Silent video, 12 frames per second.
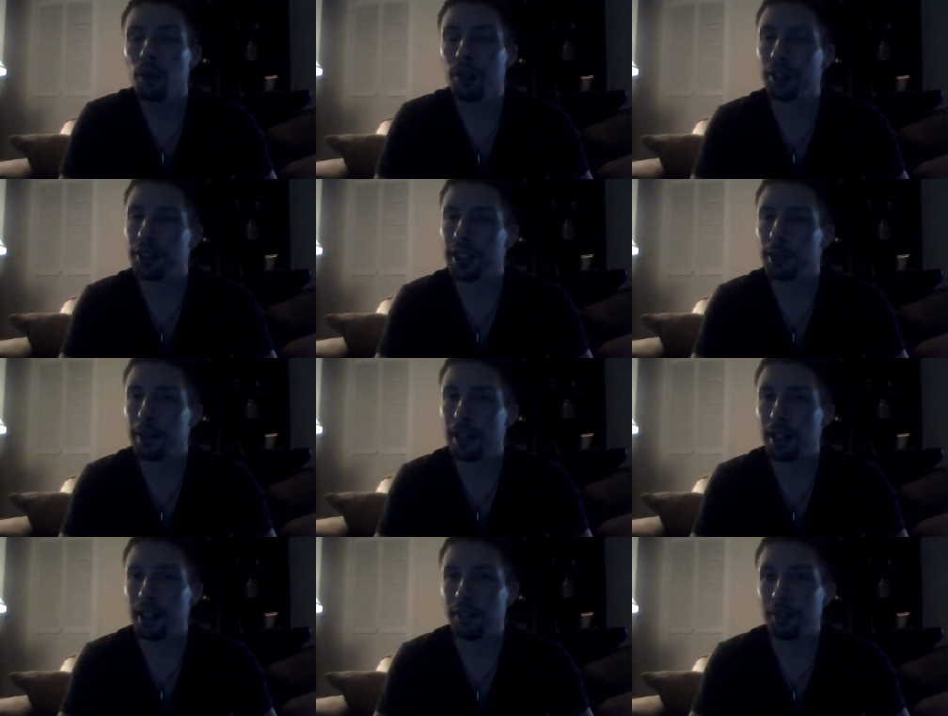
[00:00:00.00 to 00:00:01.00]
When you think
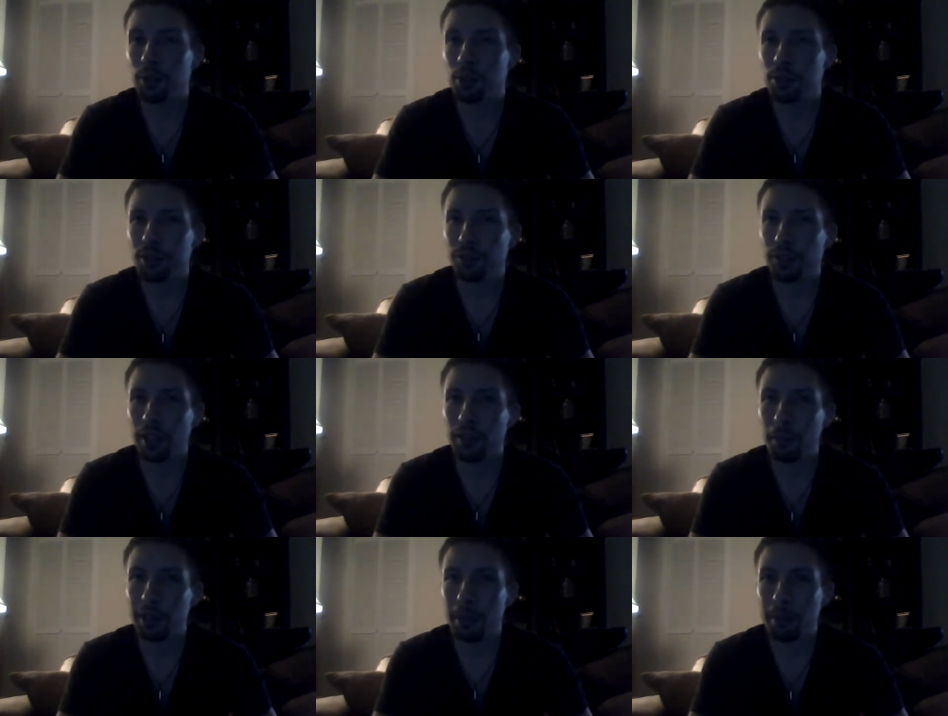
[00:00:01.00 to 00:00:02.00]
about it, if the rules are for
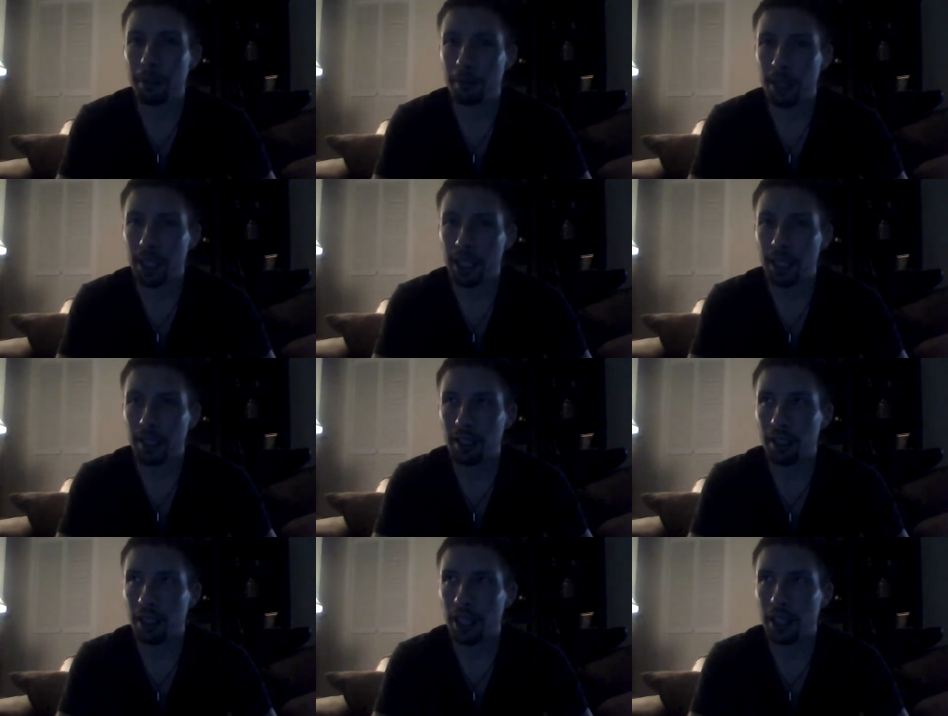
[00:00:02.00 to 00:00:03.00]
everybody but me,
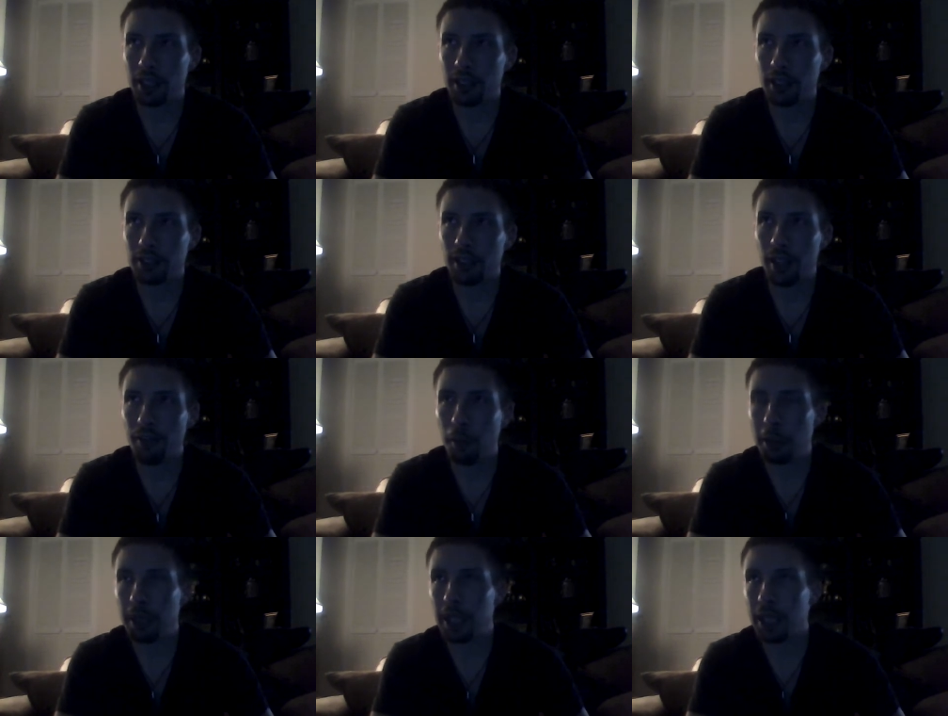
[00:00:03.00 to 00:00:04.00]
and there's
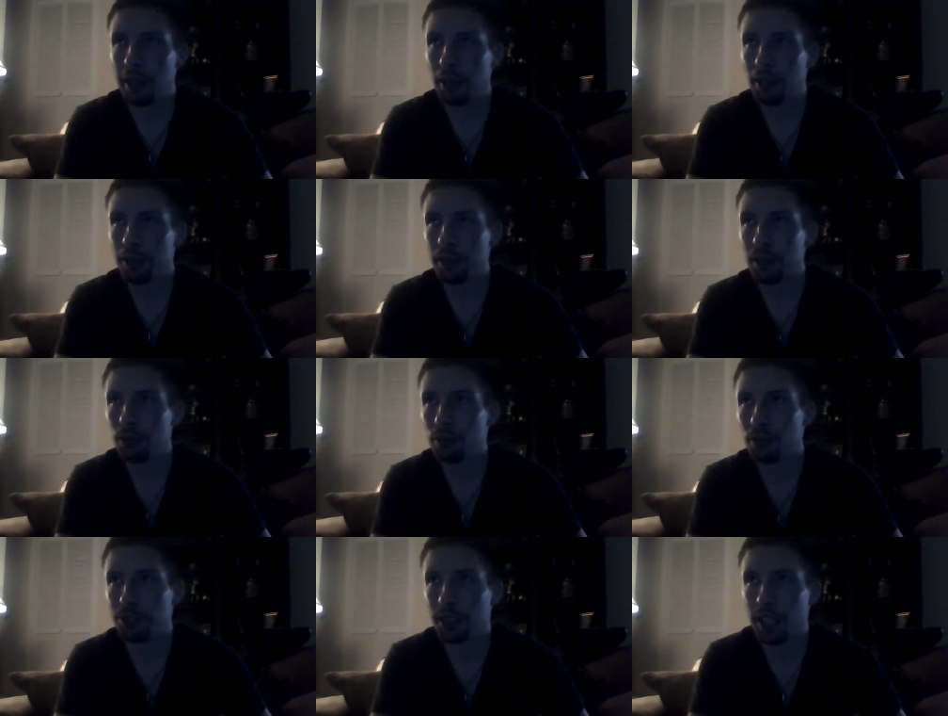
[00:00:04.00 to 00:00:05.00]
everybody here, then the
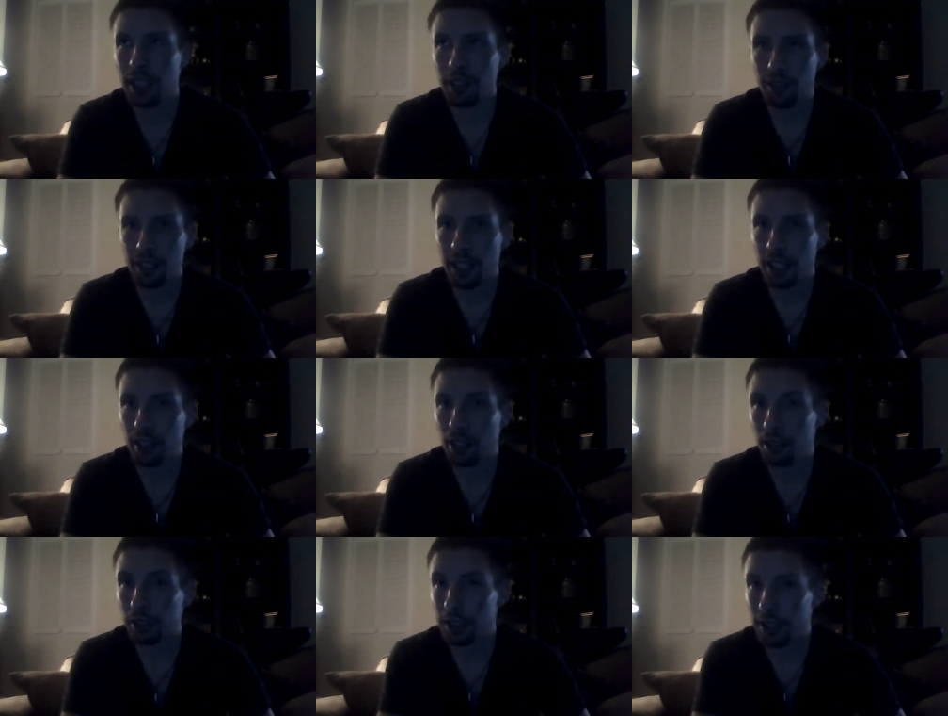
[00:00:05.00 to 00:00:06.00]
rules are kind of negated
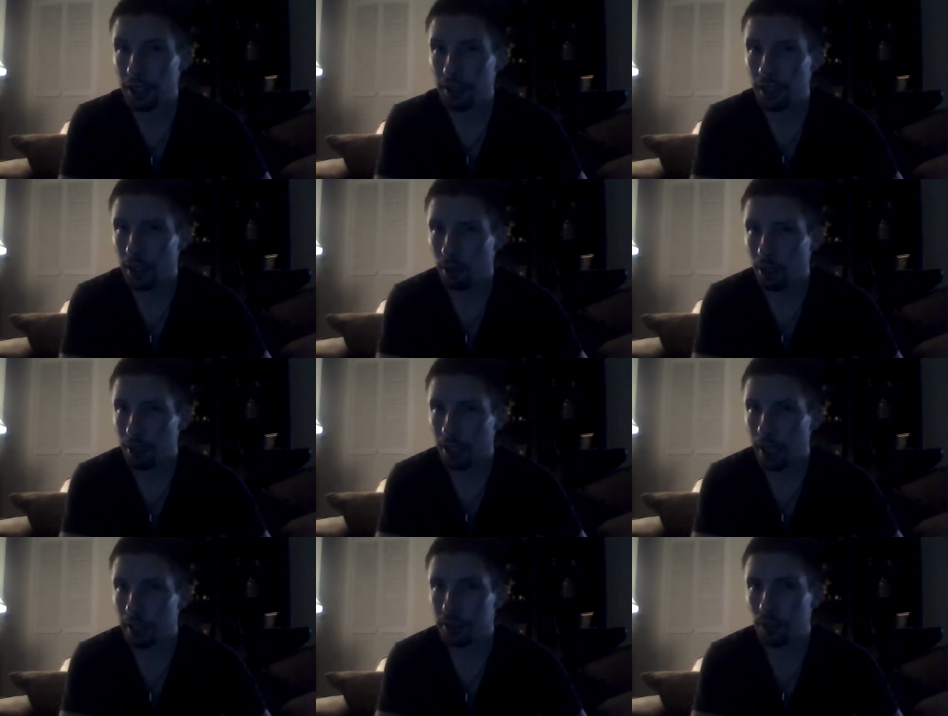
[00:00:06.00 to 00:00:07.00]
altogether now, aren't
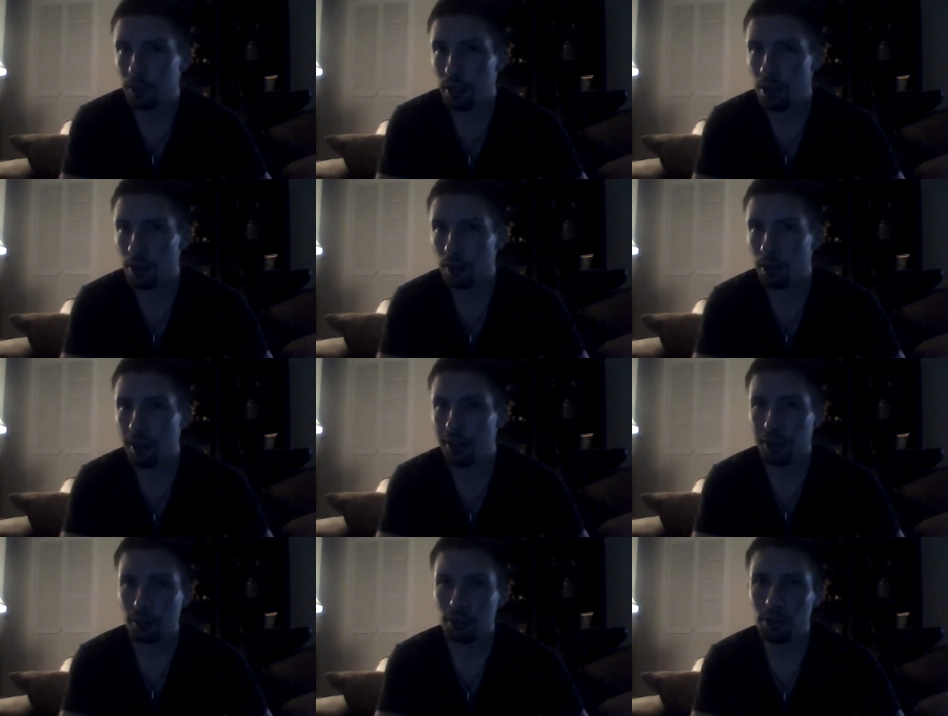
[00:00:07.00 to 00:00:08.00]
they? So no,
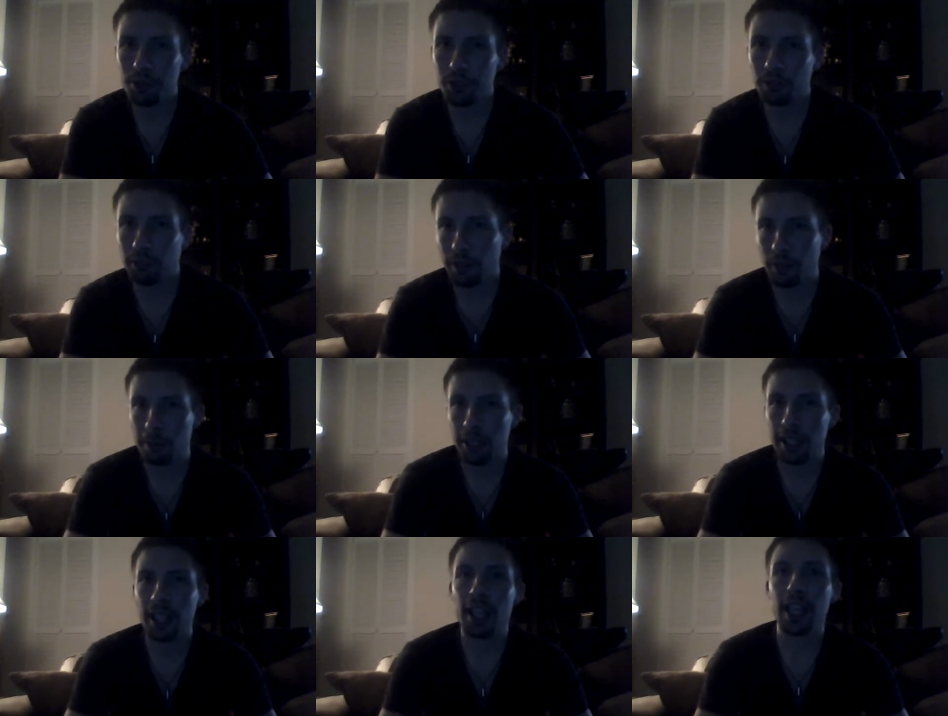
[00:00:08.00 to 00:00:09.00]
the rules are for
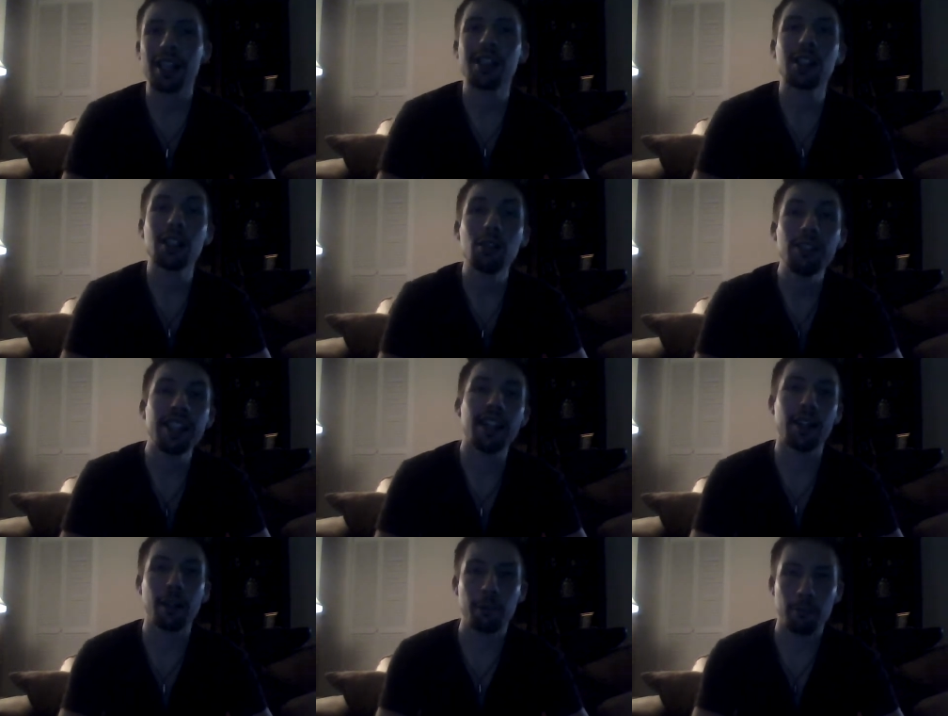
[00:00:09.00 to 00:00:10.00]
everybody,
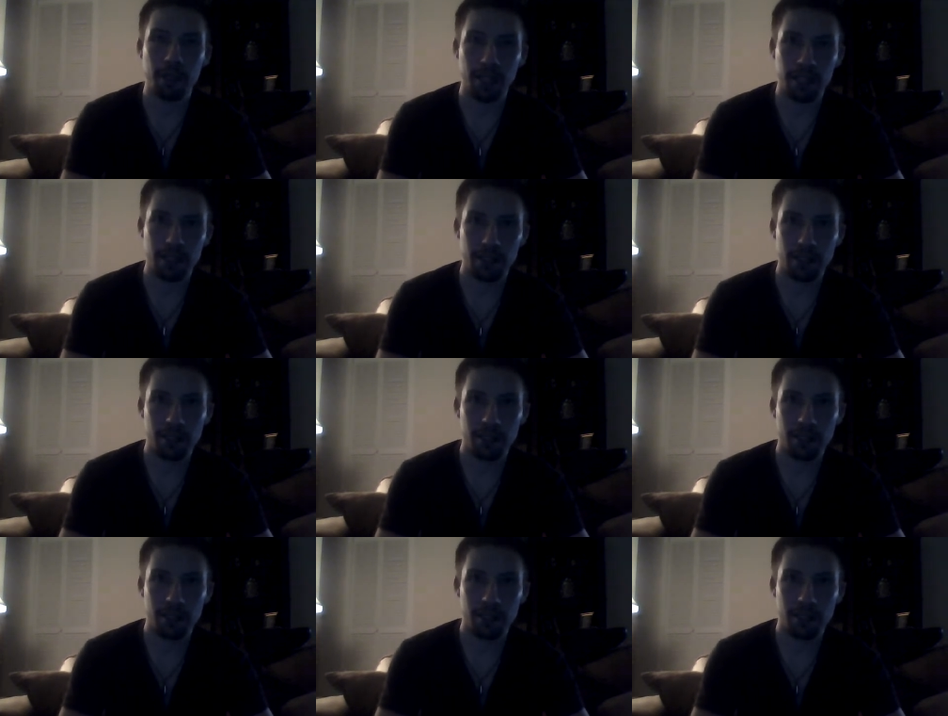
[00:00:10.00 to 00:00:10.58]
including me.